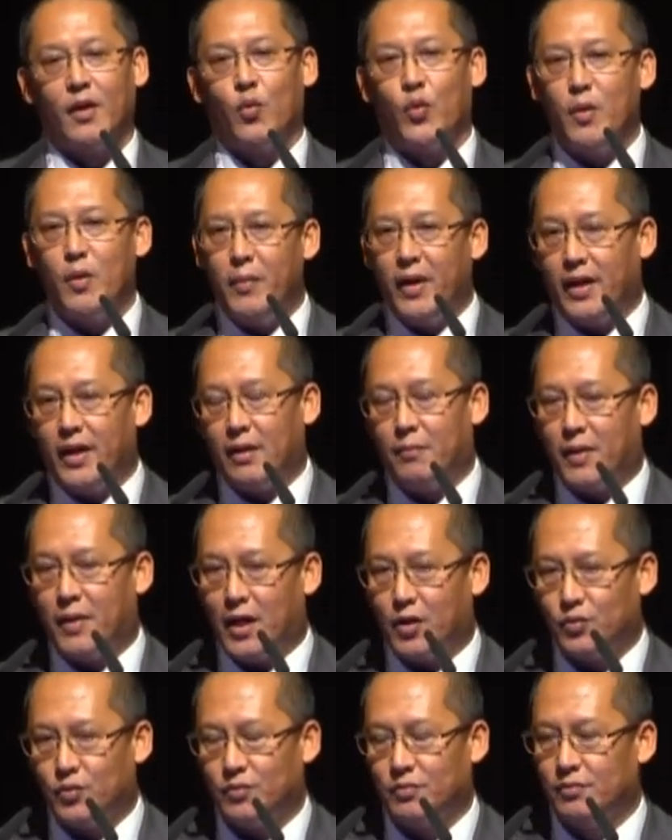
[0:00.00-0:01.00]
We make
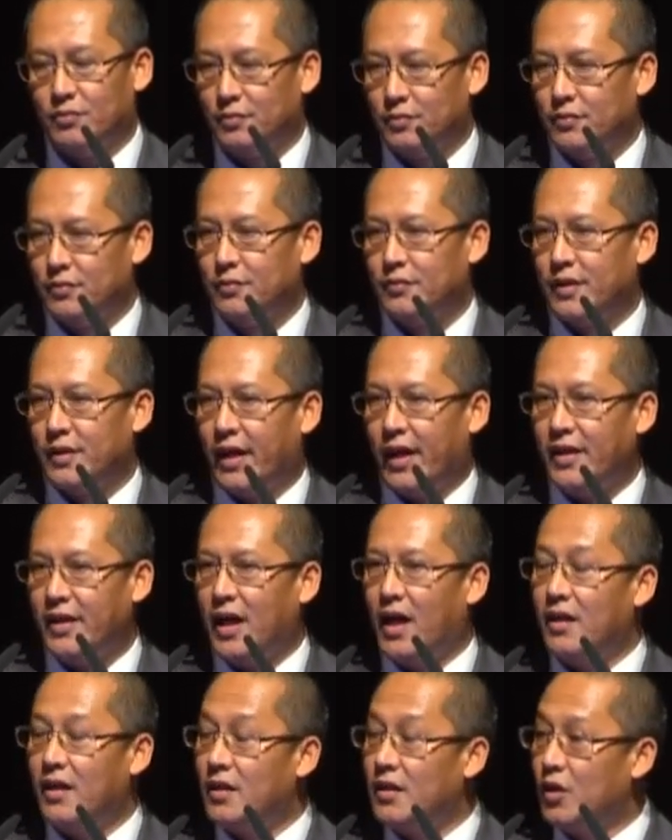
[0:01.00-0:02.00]
about
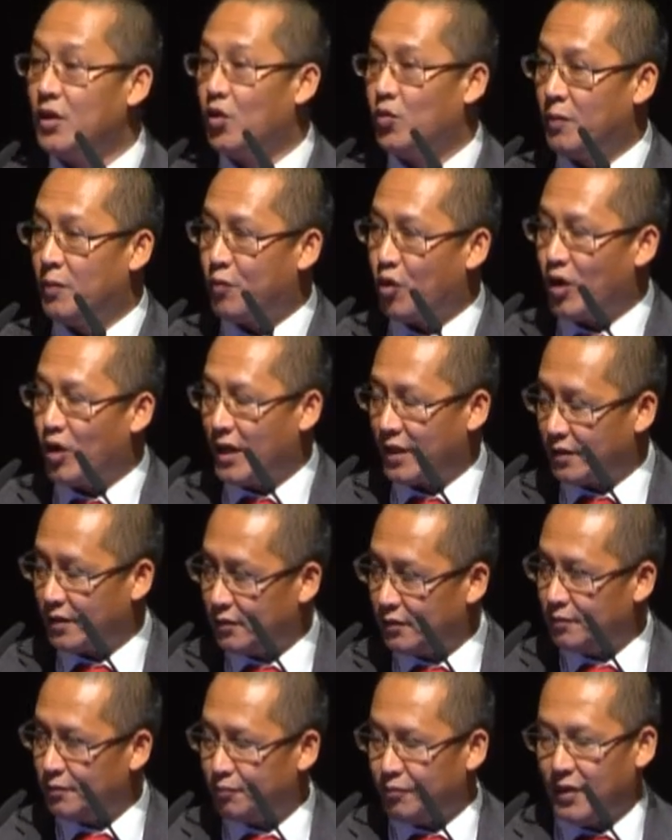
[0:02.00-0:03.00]
800 over product
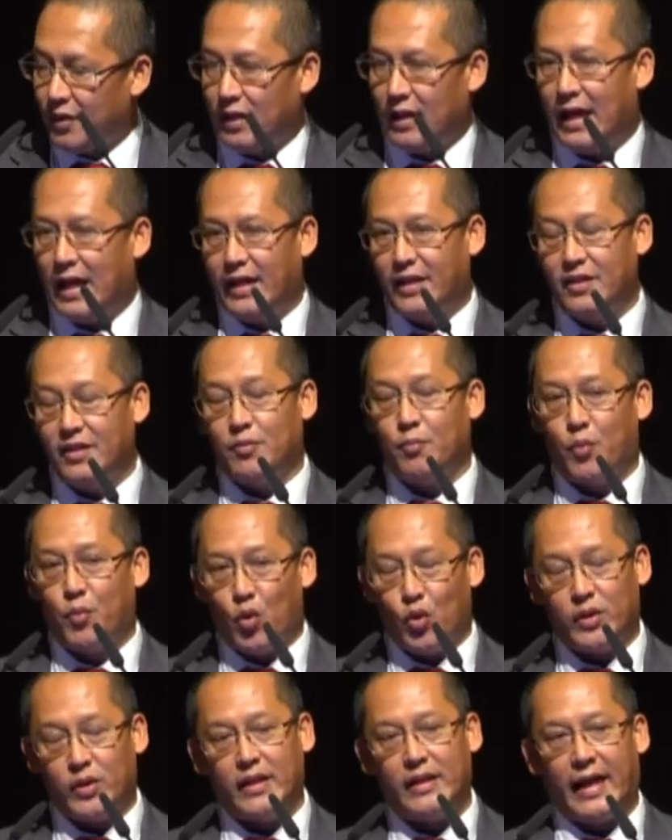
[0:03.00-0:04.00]
lines,
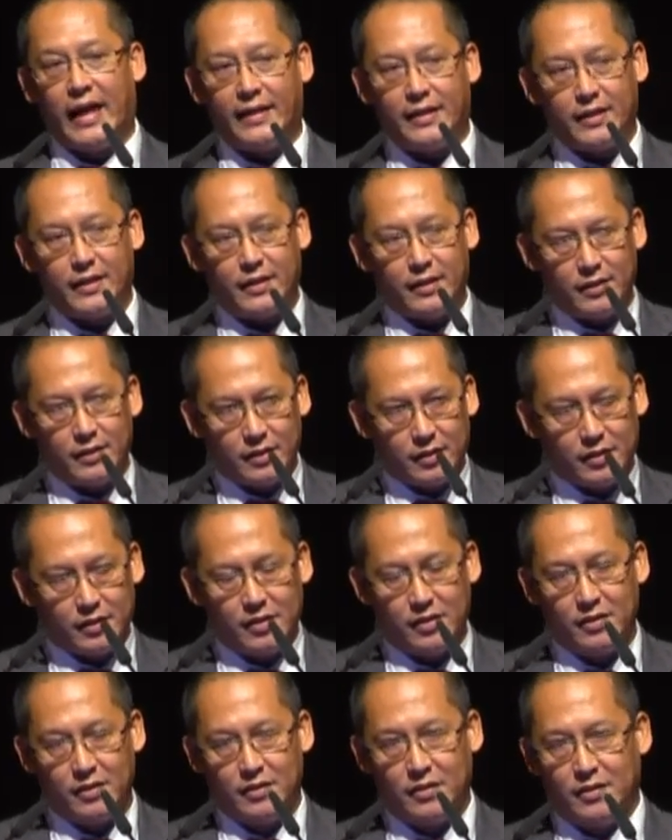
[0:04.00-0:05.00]
both in
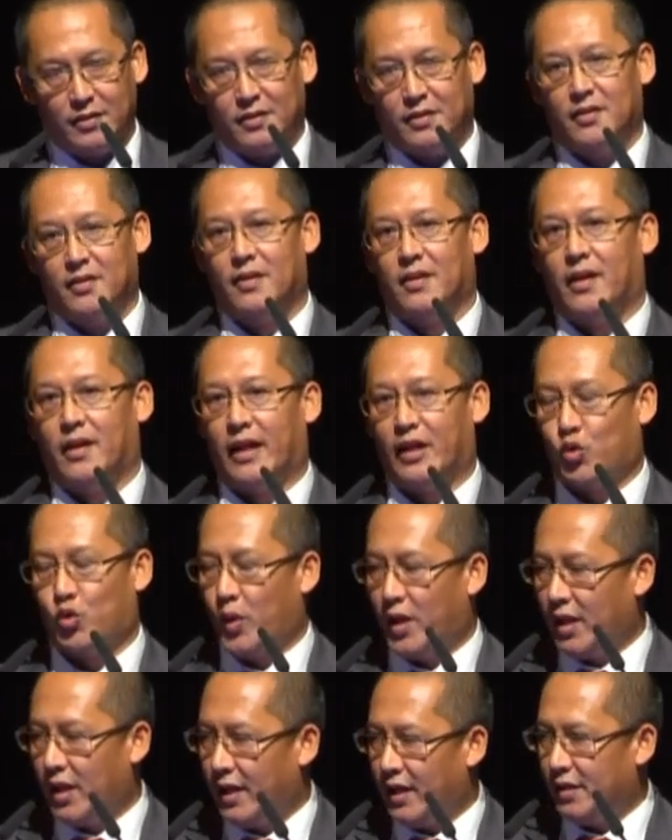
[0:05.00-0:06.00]
ethicals as
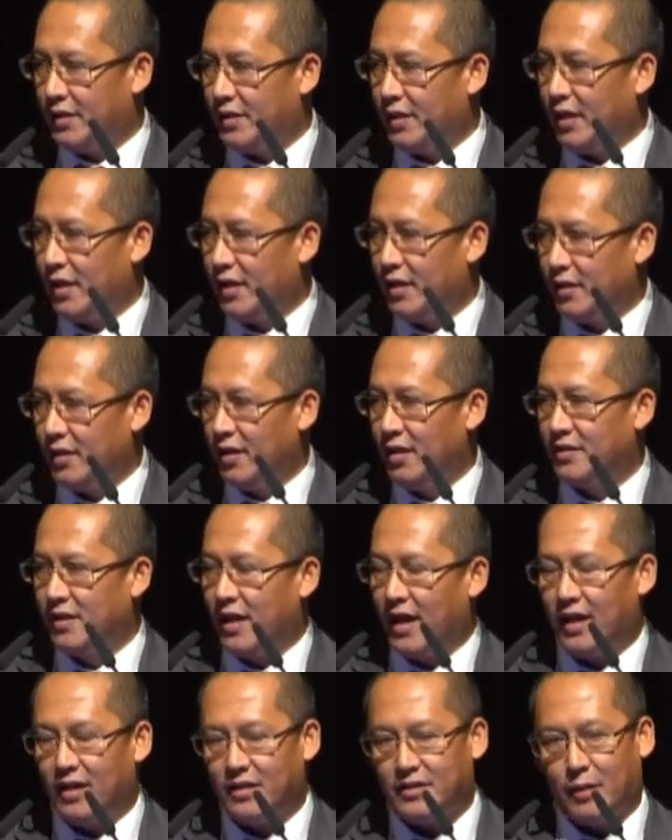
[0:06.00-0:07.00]
well as in
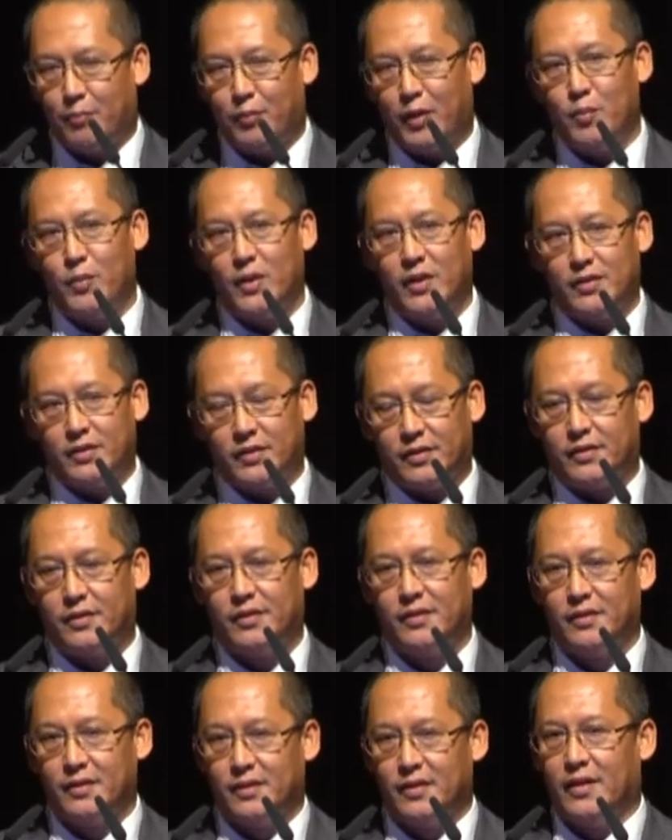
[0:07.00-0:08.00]
health supplements
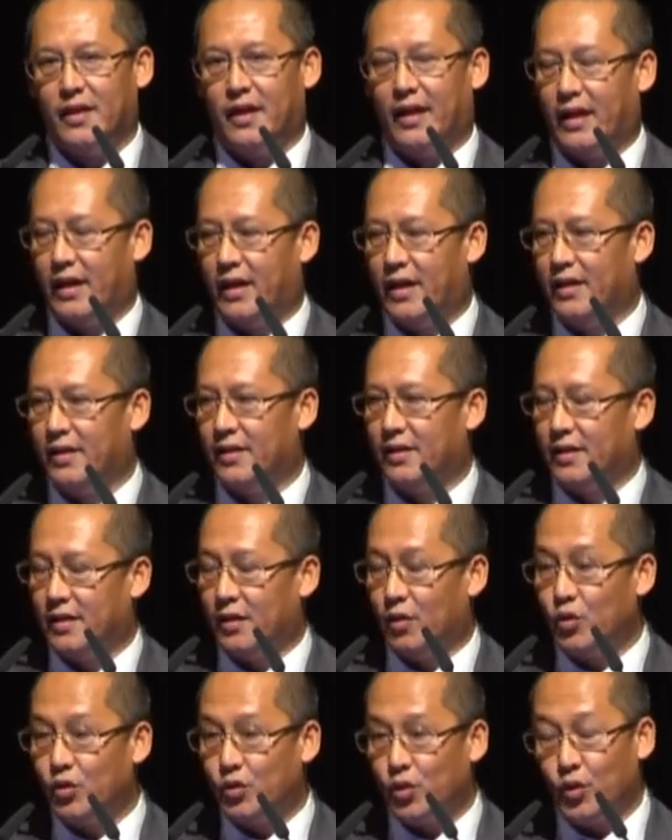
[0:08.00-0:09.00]
and
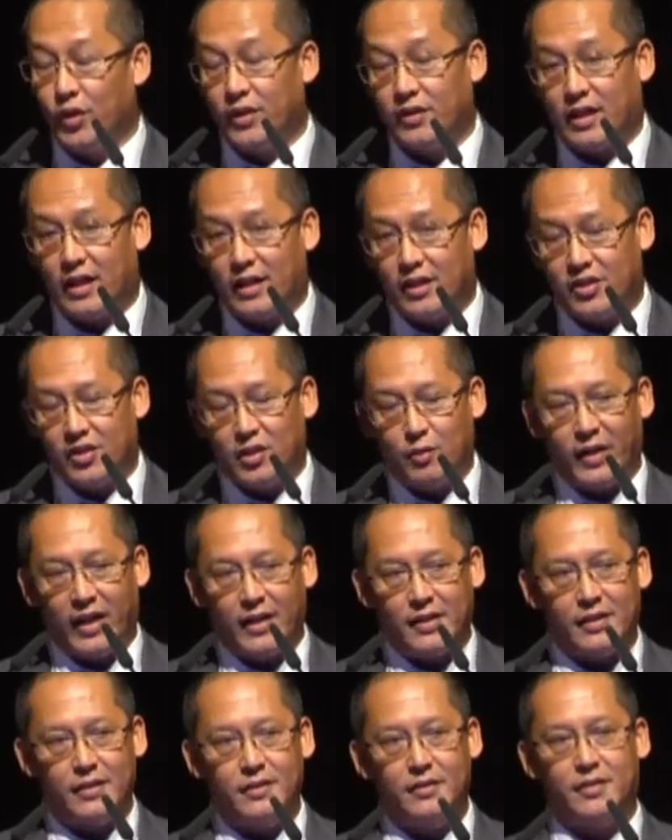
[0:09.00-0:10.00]
also in traditional
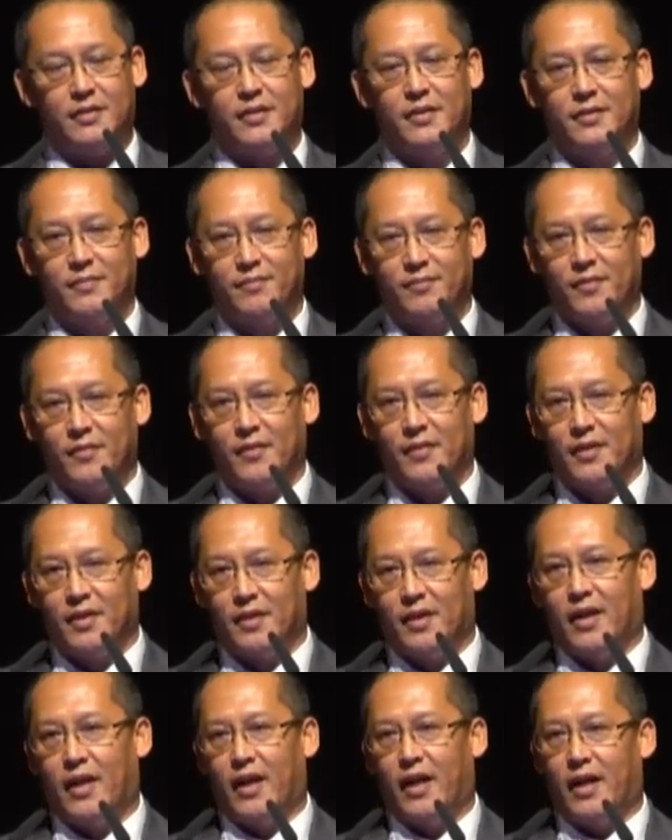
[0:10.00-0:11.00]
medicines.
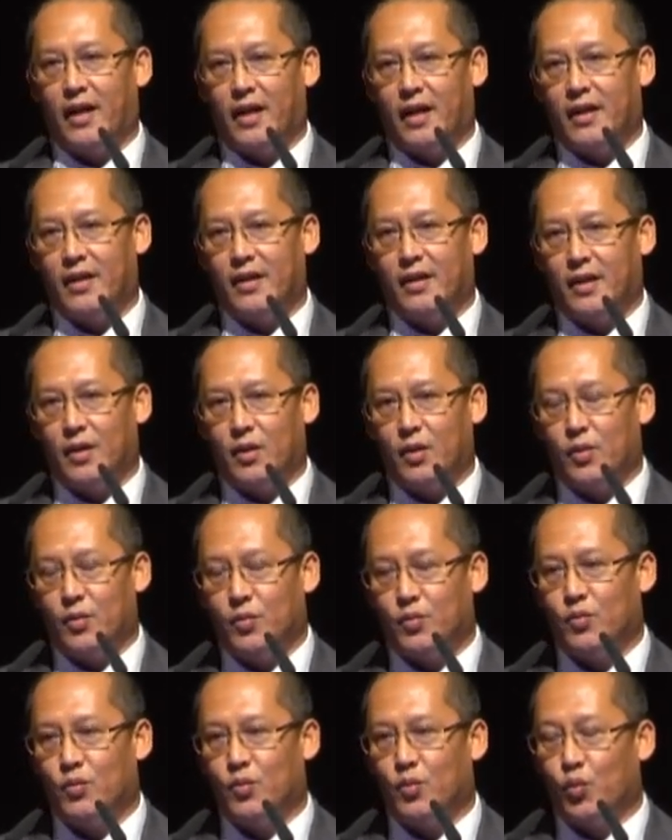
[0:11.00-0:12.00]
And
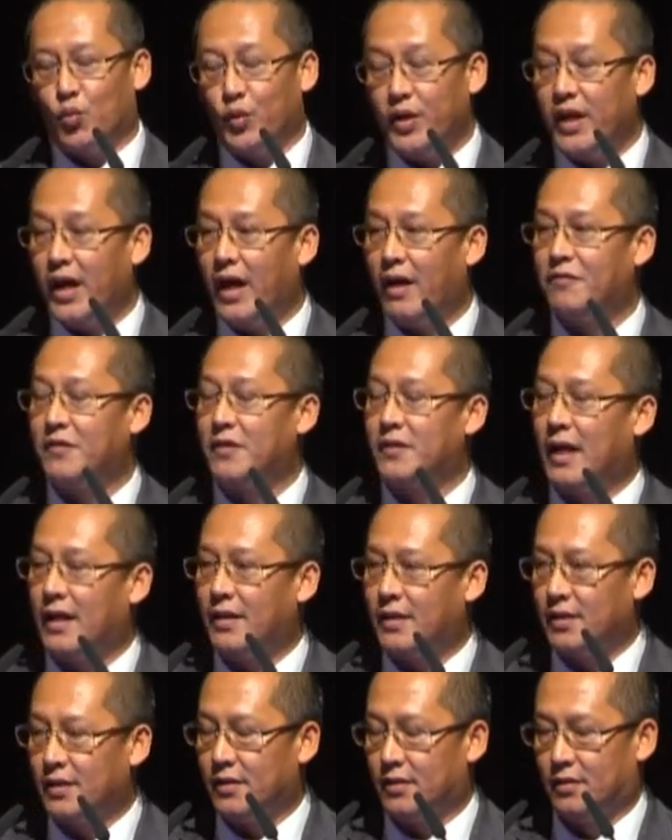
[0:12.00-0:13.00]
we have
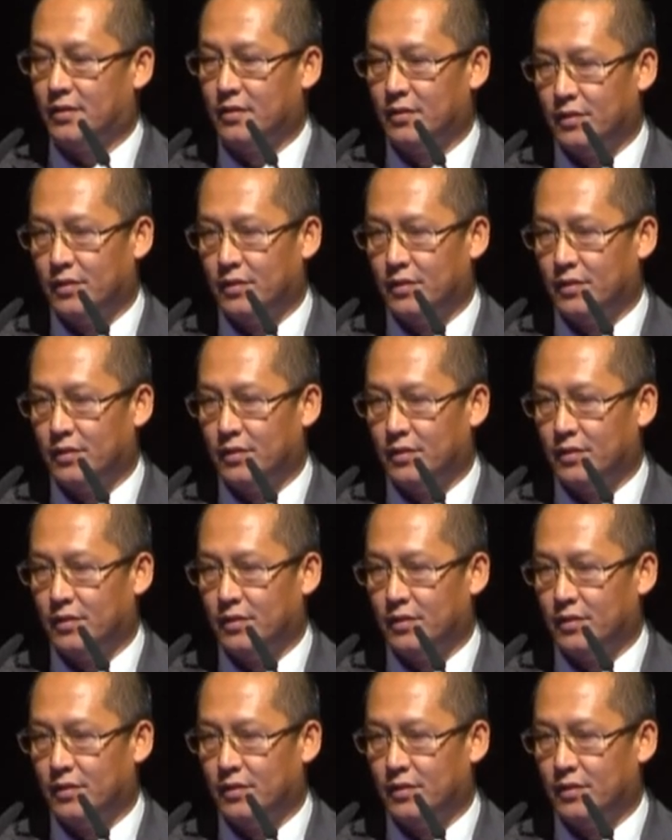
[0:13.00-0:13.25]
started